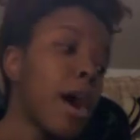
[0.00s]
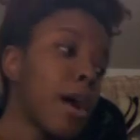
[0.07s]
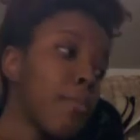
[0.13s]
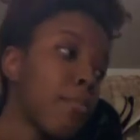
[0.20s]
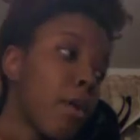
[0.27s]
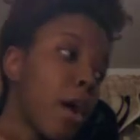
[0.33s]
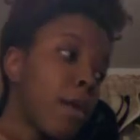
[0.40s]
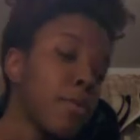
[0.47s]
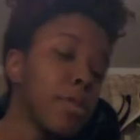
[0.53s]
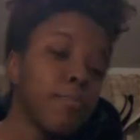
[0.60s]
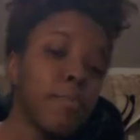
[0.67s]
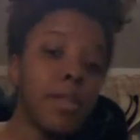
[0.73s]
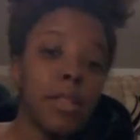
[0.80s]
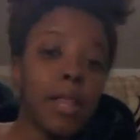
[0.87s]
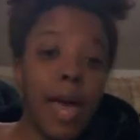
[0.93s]
probably would have
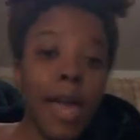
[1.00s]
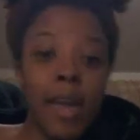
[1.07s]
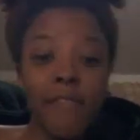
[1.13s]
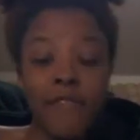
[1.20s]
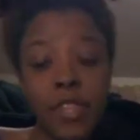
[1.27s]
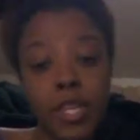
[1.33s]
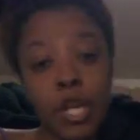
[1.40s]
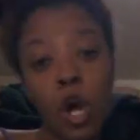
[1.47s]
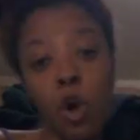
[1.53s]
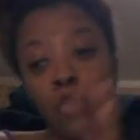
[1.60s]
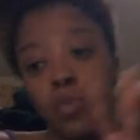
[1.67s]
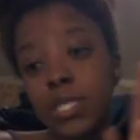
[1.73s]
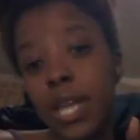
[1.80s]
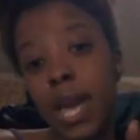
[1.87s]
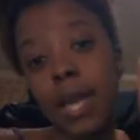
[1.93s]
been laughing and
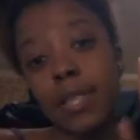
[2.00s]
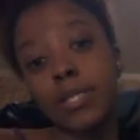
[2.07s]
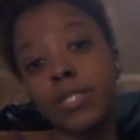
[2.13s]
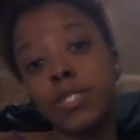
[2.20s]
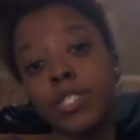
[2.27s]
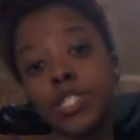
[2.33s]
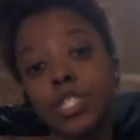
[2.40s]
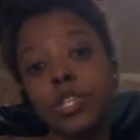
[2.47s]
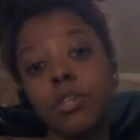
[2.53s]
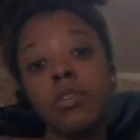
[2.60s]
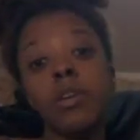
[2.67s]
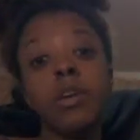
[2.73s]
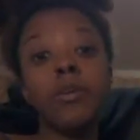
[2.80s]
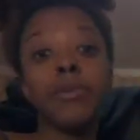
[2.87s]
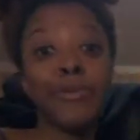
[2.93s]
co-signing to the shit,
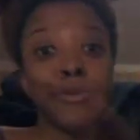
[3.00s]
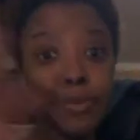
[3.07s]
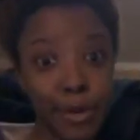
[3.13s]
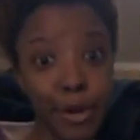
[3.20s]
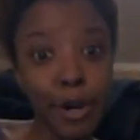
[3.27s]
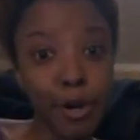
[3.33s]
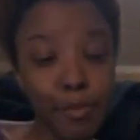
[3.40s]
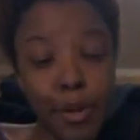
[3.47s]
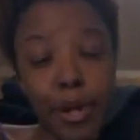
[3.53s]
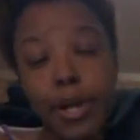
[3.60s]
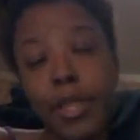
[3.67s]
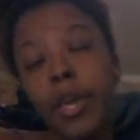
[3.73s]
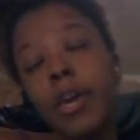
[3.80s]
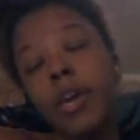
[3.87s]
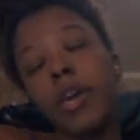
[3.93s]

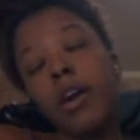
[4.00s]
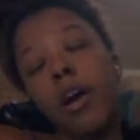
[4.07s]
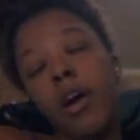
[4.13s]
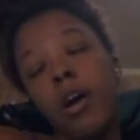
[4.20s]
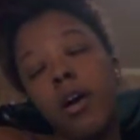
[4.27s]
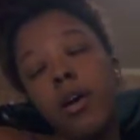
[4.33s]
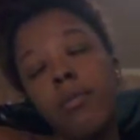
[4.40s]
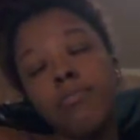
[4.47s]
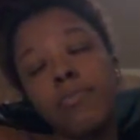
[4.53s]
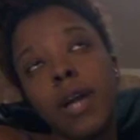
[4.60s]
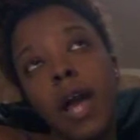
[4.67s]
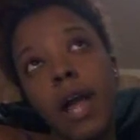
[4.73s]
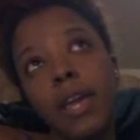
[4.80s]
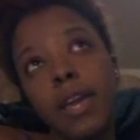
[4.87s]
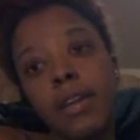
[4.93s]
But
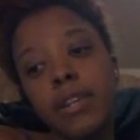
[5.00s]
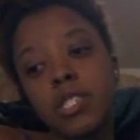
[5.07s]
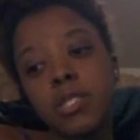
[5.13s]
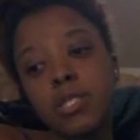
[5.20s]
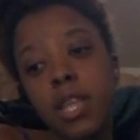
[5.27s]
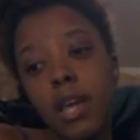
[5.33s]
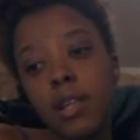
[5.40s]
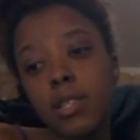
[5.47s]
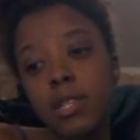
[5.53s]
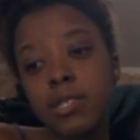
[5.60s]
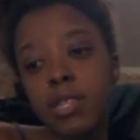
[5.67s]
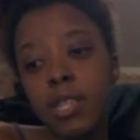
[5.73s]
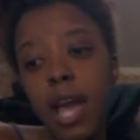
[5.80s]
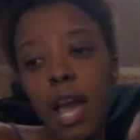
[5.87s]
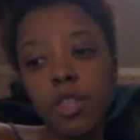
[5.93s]
Cayenne, she's like,
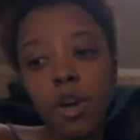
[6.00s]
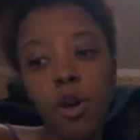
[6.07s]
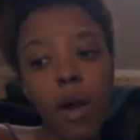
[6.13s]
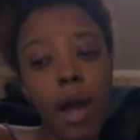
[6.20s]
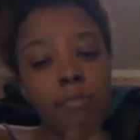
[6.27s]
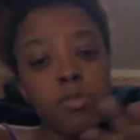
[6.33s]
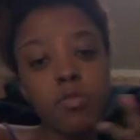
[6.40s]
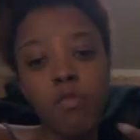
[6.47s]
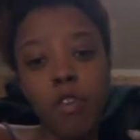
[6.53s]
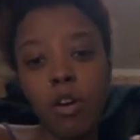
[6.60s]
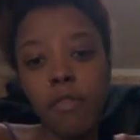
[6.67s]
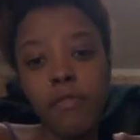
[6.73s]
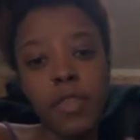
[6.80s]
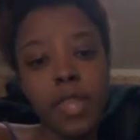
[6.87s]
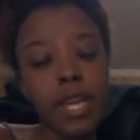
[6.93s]
listen, I know I was
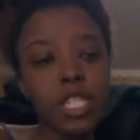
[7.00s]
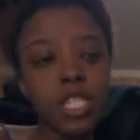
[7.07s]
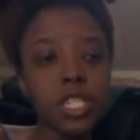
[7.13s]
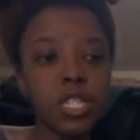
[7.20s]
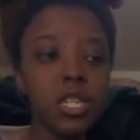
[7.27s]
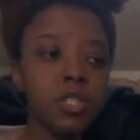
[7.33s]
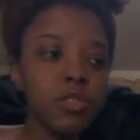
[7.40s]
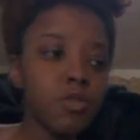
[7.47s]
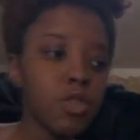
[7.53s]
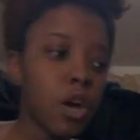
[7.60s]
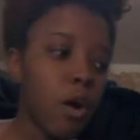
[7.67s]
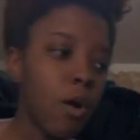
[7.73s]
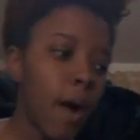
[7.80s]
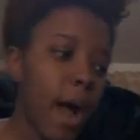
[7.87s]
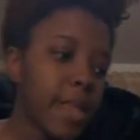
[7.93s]
wrong for that shit,
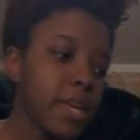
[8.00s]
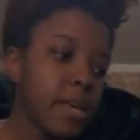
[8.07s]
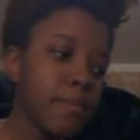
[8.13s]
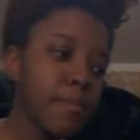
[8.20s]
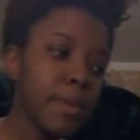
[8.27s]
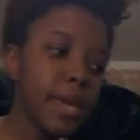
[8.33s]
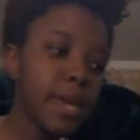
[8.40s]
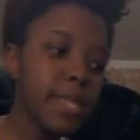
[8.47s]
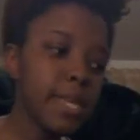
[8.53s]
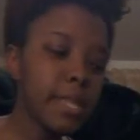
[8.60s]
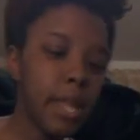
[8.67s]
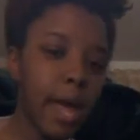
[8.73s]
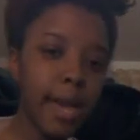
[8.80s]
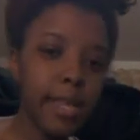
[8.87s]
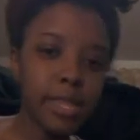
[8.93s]
I didn't mean it
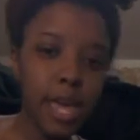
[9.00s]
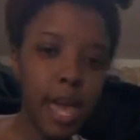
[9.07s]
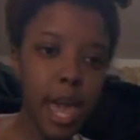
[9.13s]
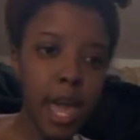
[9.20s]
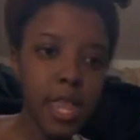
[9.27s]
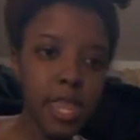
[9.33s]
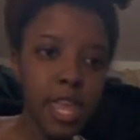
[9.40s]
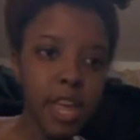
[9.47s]
like that and